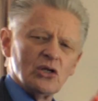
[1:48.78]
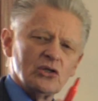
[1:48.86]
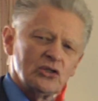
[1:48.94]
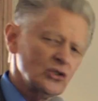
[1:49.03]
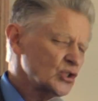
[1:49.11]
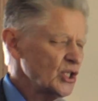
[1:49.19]

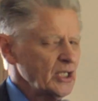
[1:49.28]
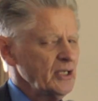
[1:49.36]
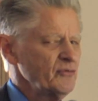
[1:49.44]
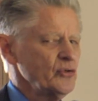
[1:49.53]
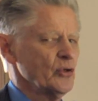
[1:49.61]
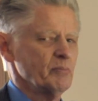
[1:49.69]
Did she
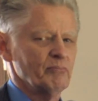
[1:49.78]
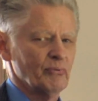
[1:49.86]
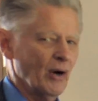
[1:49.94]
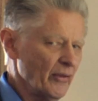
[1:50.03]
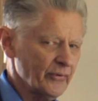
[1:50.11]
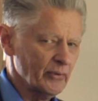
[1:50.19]
give your
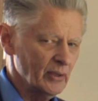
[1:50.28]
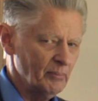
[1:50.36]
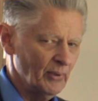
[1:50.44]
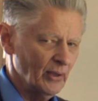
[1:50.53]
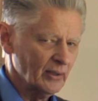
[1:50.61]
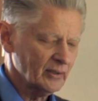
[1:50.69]
brother a
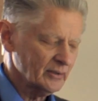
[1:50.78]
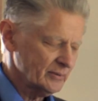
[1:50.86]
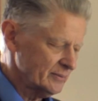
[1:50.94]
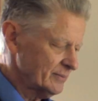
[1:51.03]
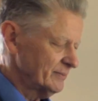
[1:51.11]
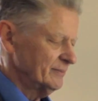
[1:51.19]
book?
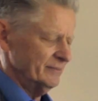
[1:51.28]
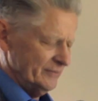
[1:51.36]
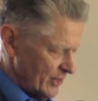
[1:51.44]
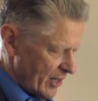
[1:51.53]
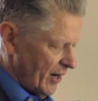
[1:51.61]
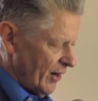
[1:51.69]

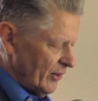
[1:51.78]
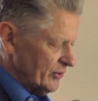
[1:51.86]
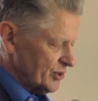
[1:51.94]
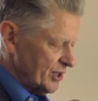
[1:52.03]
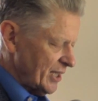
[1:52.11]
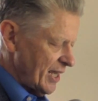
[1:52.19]
No,
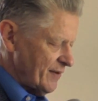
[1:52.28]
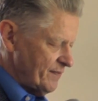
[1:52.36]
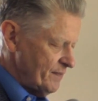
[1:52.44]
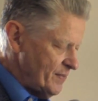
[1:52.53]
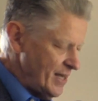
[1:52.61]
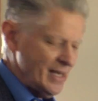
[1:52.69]
she gave
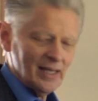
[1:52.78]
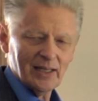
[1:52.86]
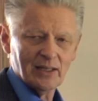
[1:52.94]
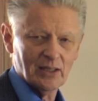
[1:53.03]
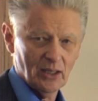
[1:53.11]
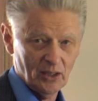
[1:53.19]
me
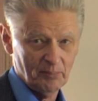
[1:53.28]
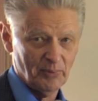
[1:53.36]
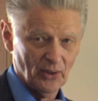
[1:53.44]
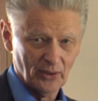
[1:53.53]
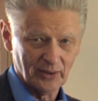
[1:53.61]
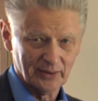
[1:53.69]
a
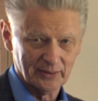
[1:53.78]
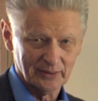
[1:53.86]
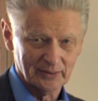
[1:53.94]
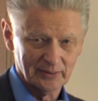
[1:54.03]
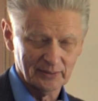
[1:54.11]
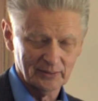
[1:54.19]
book.
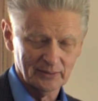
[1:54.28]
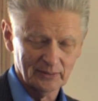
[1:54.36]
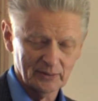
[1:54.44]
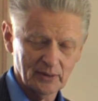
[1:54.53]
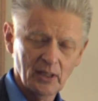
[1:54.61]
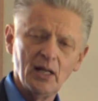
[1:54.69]

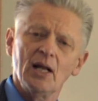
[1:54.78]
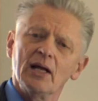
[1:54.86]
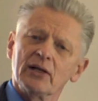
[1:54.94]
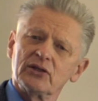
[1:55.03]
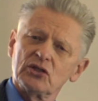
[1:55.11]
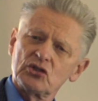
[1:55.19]

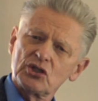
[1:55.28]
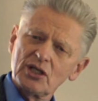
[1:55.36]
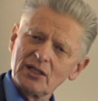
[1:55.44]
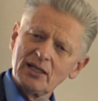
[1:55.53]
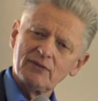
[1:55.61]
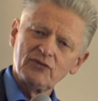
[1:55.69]
Did she
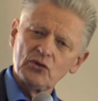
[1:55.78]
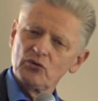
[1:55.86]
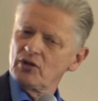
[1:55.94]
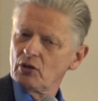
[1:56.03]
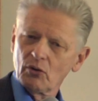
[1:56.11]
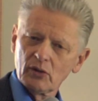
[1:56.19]
give you
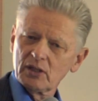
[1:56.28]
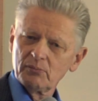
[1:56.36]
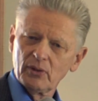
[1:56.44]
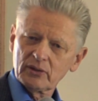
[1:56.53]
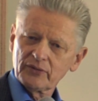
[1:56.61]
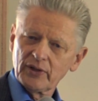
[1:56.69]
the only
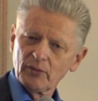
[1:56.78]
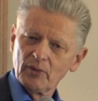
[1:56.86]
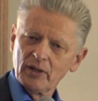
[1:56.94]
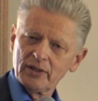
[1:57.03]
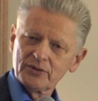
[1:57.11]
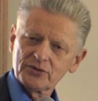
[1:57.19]
book there
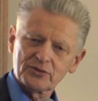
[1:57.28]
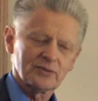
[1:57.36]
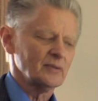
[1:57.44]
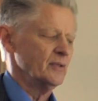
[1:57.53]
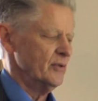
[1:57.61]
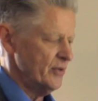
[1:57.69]
was?
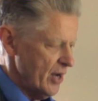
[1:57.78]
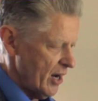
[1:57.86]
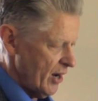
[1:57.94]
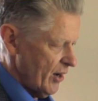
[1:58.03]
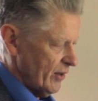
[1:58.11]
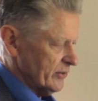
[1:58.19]

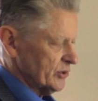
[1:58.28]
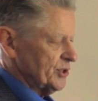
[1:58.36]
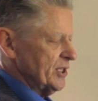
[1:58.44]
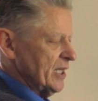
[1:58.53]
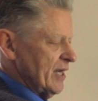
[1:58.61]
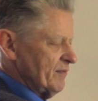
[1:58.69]
No,
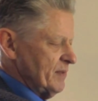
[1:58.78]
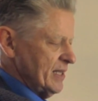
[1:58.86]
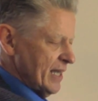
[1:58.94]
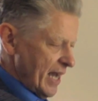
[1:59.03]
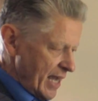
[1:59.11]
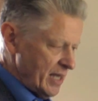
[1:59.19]
she gave
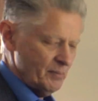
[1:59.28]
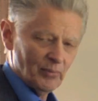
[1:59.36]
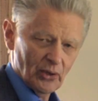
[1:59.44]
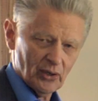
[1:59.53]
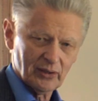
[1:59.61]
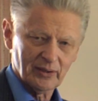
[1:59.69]
me a
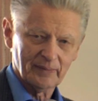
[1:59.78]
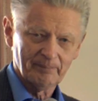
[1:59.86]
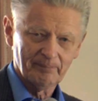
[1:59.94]
book.